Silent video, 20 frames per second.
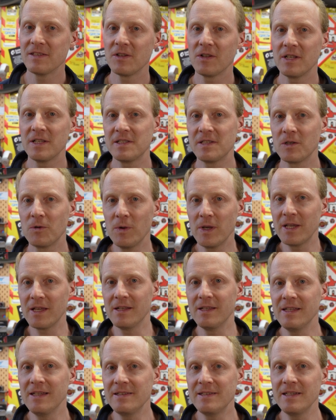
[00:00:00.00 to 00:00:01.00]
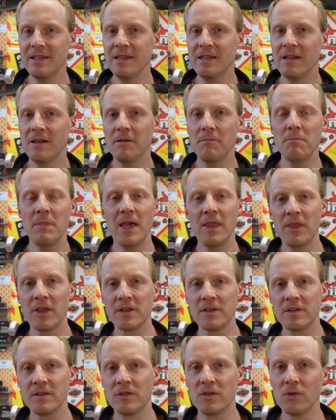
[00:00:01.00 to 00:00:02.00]
So that's the quick and easy
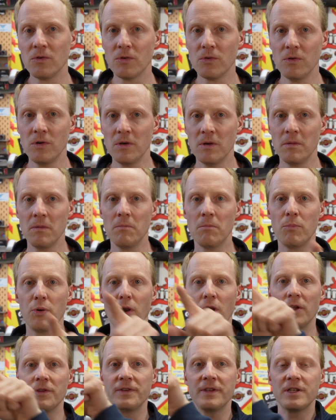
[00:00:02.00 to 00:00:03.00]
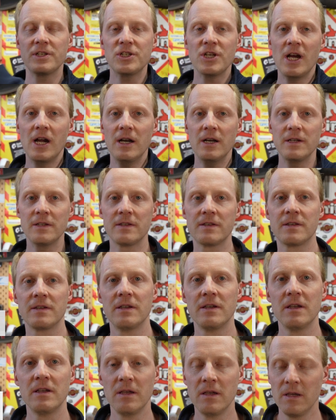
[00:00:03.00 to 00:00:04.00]
method to plot a
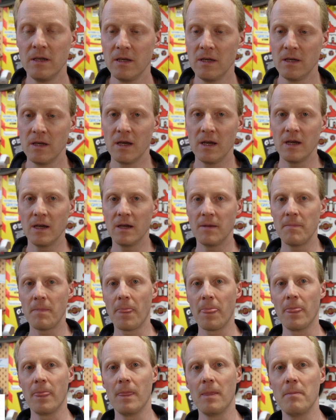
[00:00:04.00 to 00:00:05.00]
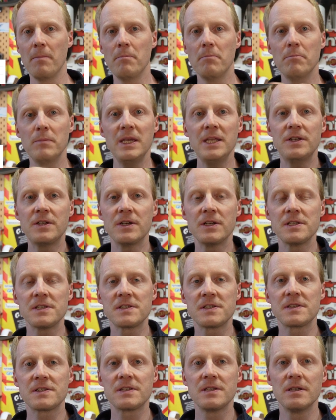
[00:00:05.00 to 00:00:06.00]
chart,
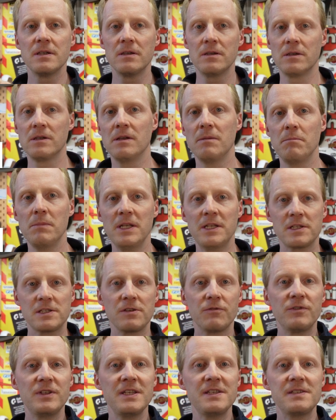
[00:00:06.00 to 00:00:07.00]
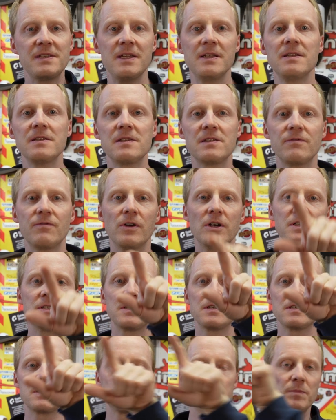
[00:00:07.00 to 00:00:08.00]
meters of distance
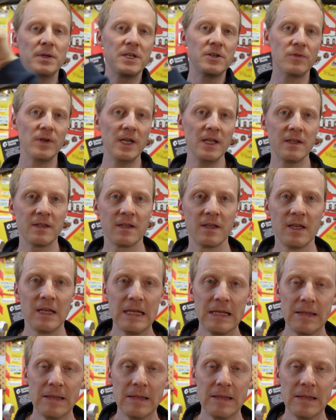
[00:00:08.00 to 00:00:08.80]
versus bitrate.